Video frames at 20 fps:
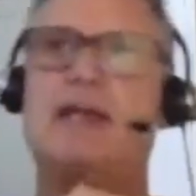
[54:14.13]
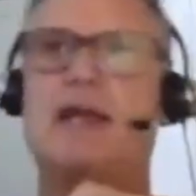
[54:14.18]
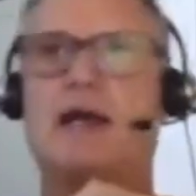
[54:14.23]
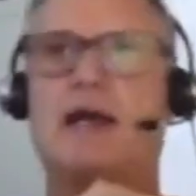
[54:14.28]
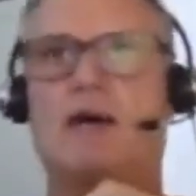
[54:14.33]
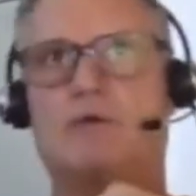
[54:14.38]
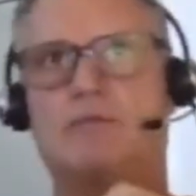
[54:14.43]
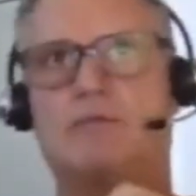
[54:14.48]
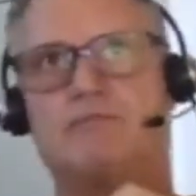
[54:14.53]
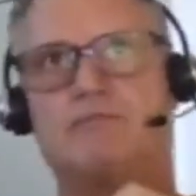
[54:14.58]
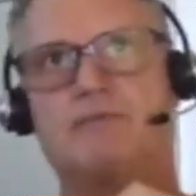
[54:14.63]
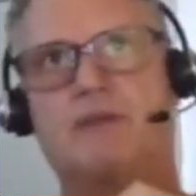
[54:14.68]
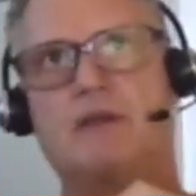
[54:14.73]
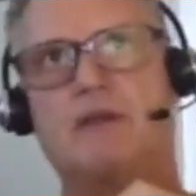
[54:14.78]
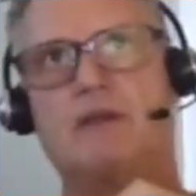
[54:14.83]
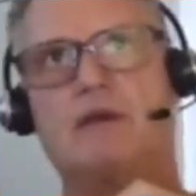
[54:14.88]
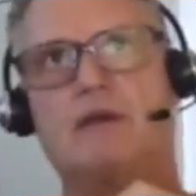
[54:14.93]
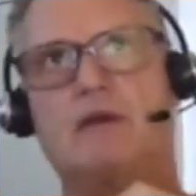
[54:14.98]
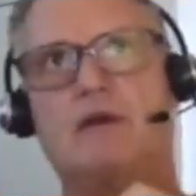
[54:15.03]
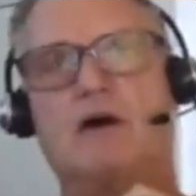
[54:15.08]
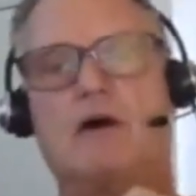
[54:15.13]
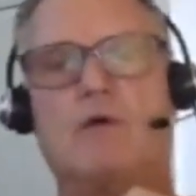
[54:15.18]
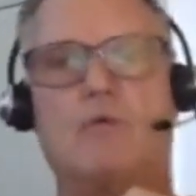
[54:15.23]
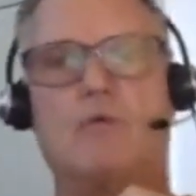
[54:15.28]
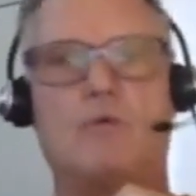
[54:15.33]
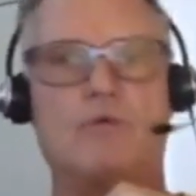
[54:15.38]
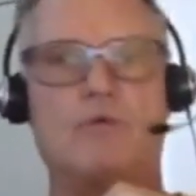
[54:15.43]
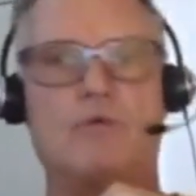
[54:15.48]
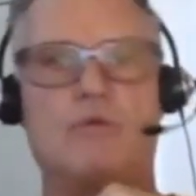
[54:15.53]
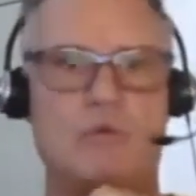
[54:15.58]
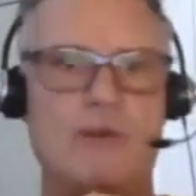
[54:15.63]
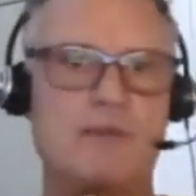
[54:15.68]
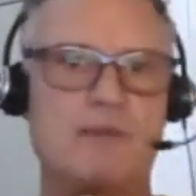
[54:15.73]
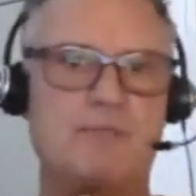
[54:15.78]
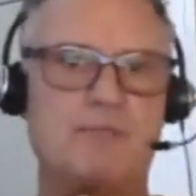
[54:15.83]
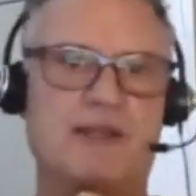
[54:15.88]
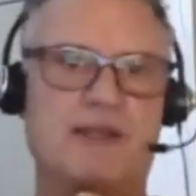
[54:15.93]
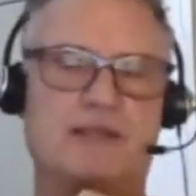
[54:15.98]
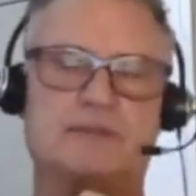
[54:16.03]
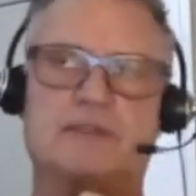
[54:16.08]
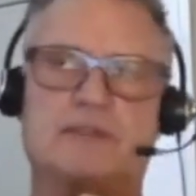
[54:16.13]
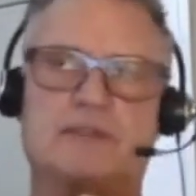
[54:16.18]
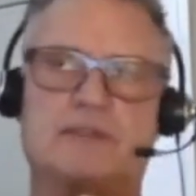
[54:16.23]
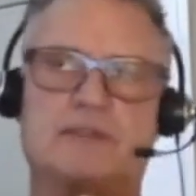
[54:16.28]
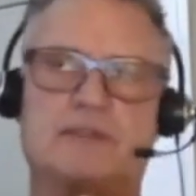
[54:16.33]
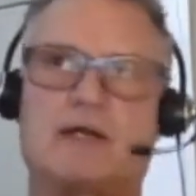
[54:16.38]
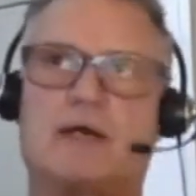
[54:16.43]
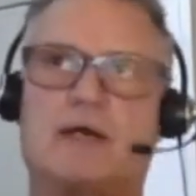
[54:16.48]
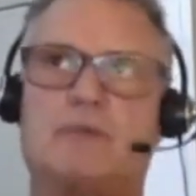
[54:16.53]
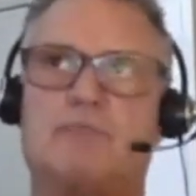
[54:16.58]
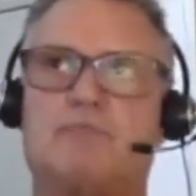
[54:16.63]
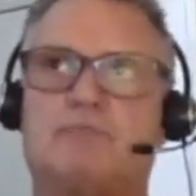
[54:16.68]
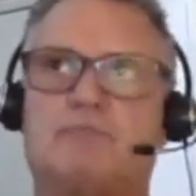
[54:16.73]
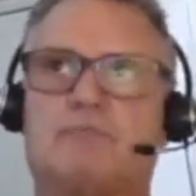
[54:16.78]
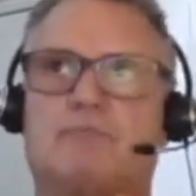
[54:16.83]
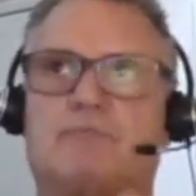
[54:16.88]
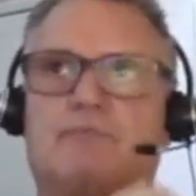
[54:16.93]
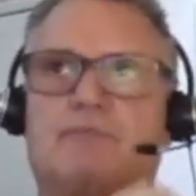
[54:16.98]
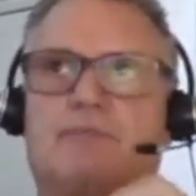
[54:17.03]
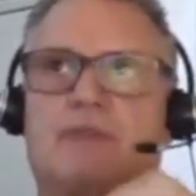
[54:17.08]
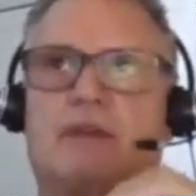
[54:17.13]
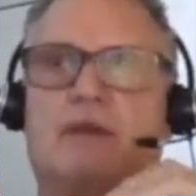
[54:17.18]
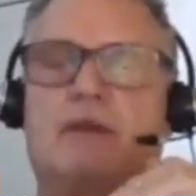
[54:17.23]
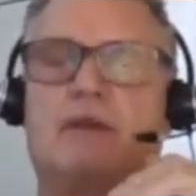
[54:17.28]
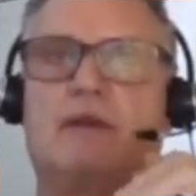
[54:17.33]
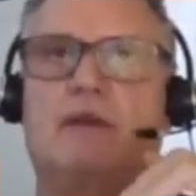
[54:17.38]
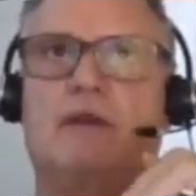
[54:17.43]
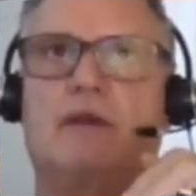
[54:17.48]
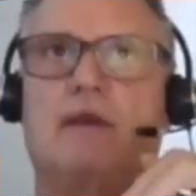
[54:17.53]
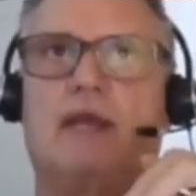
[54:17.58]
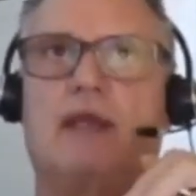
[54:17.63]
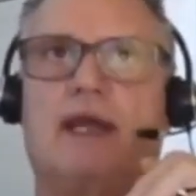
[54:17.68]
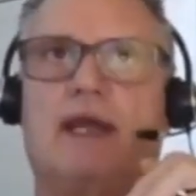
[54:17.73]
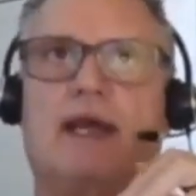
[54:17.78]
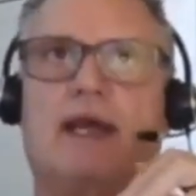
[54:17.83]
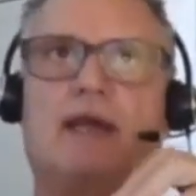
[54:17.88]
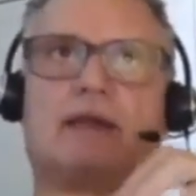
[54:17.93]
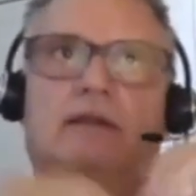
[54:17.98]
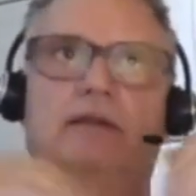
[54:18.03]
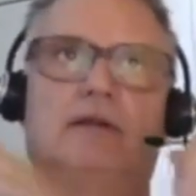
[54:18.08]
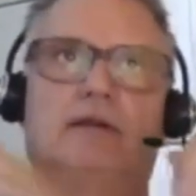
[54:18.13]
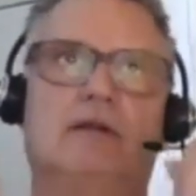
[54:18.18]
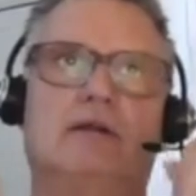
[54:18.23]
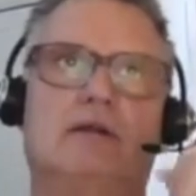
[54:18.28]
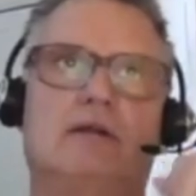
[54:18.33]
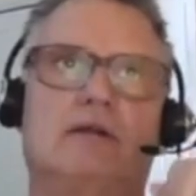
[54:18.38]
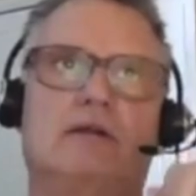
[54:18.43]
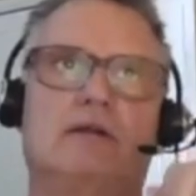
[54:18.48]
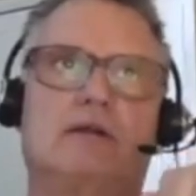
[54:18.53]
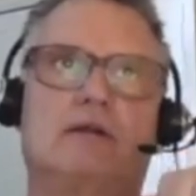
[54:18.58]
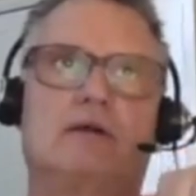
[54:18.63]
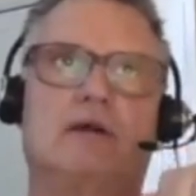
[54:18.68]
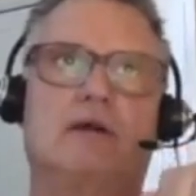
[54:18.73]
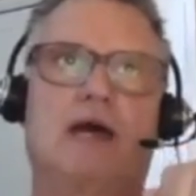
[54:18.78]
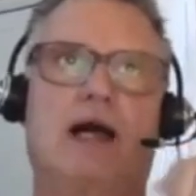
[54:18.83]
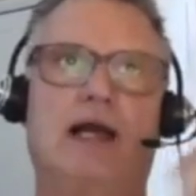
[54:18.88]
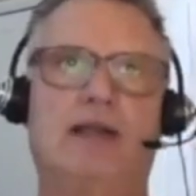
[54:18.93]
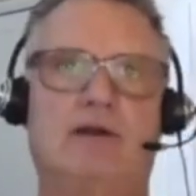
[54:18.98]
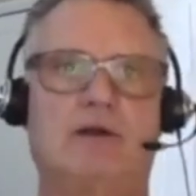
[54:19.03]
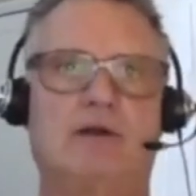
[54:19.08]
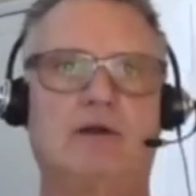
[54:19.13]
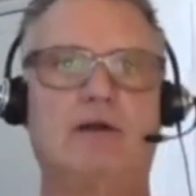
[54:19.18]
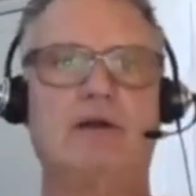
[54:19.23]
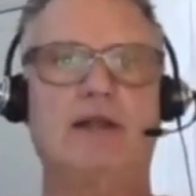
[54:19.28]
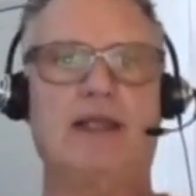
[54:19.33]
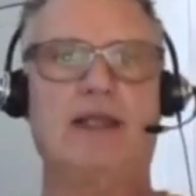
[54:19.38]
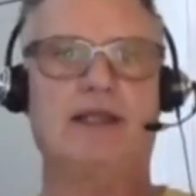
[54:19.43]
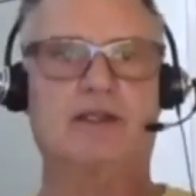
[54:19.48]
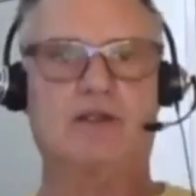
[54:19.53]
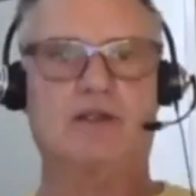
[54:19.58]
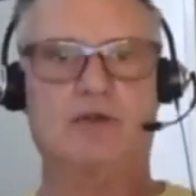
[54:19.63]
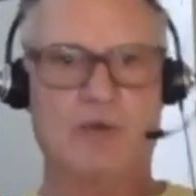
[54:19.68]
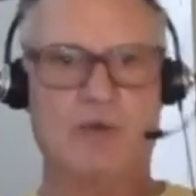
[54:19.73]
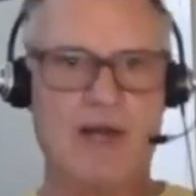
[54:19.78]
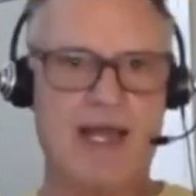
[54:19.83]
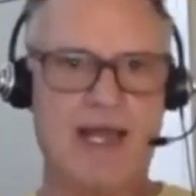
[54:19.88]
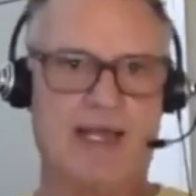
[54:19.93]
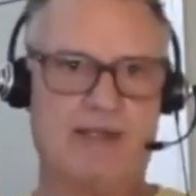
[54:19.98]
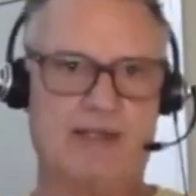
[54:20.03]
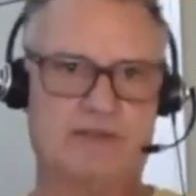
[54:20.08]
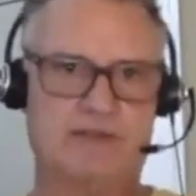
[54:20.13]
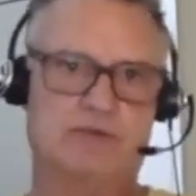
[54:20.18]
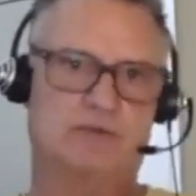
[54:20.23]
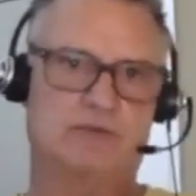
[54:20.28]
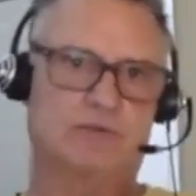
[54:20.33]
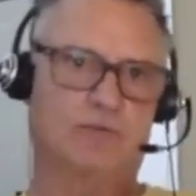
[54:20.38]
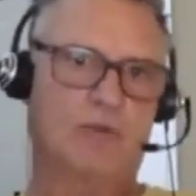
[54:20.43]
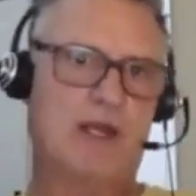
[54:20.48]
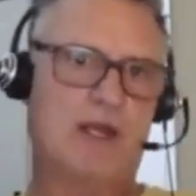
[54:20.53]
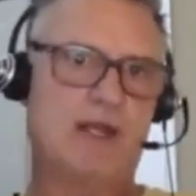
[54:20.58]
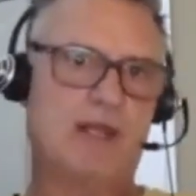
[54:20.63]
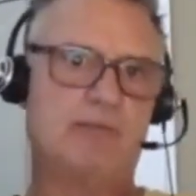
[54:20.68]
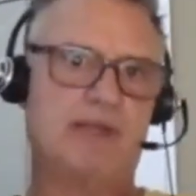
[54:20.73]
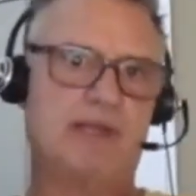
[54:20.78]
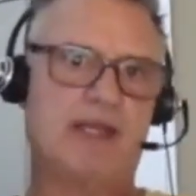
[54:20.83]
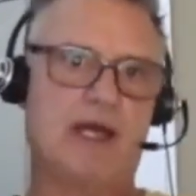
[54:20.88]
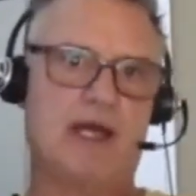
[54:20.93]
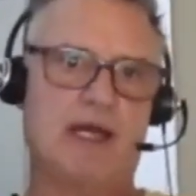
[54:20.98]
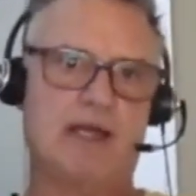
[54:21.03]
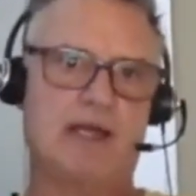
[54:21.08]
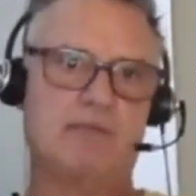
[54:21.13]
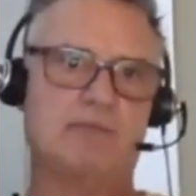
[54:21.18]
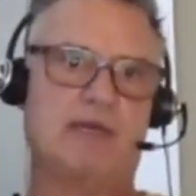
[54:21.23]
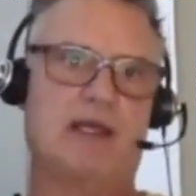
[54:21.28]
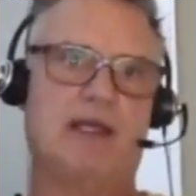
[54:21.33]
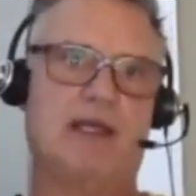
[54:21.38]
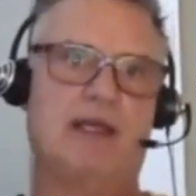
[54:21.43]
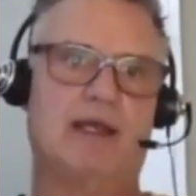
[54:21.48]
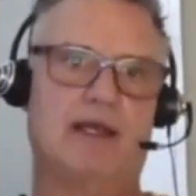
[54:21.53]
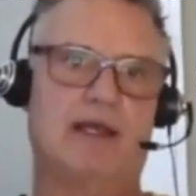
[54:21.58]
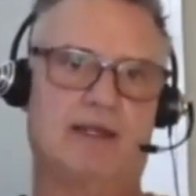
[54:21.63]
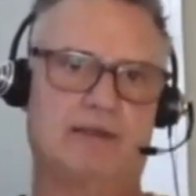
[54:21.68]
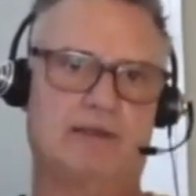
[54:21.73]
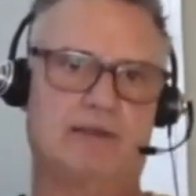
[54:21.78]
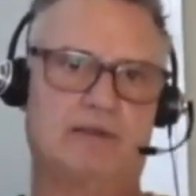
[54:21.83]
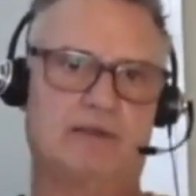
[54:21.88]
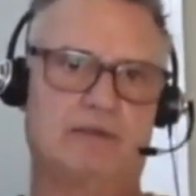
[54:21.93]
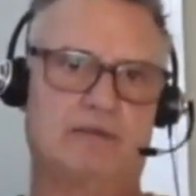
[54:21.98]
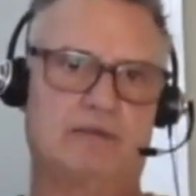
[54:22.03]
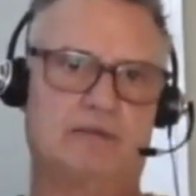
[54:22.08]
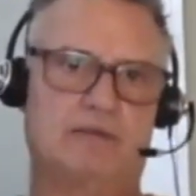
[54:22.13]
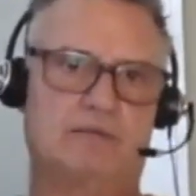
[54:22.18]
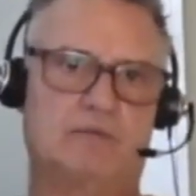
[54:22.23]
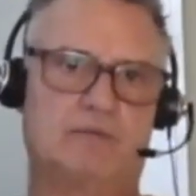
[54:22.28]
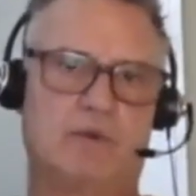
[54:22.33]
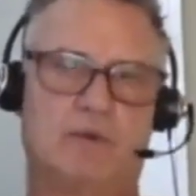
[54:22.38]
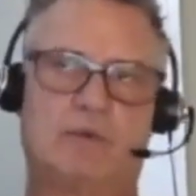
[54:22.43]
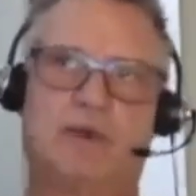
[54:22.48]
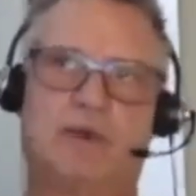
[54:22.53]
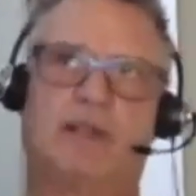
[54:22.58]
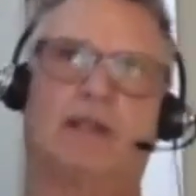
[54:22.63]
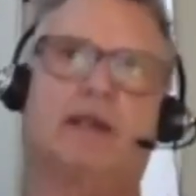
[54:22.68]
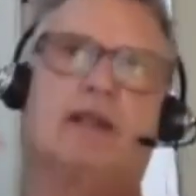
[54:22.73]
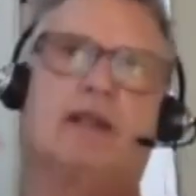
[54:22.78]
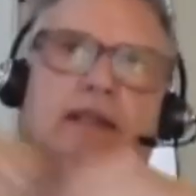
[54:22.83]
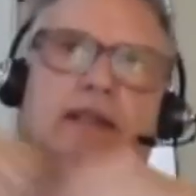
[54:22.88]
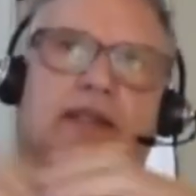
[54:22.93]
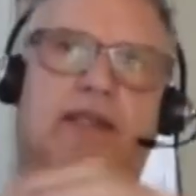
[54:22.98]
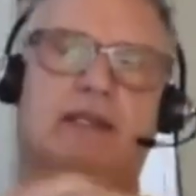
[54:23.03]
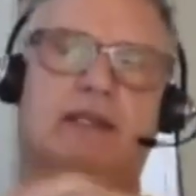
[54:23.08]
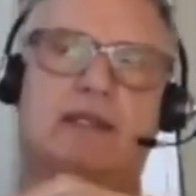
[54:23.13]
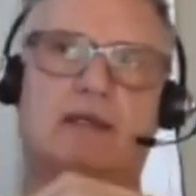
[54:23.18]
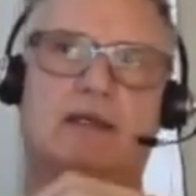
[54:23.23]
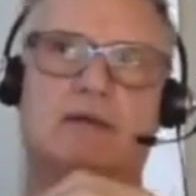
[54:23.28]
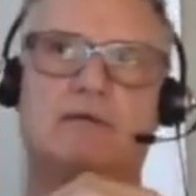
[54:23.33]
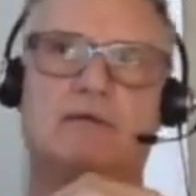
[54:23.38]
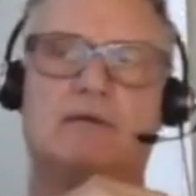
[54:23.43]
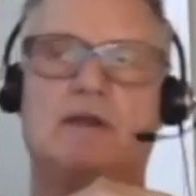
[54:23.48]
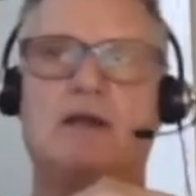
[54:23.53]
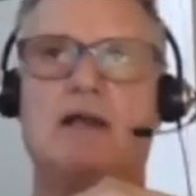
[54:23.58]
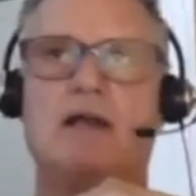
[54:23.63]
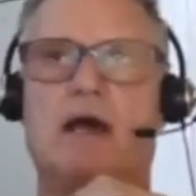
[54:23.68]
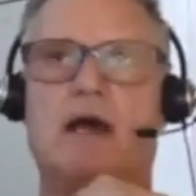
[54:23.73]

the wind picked up, and I heard a crash right behind my head. We were in a Kia. I'm in the back seat on the right.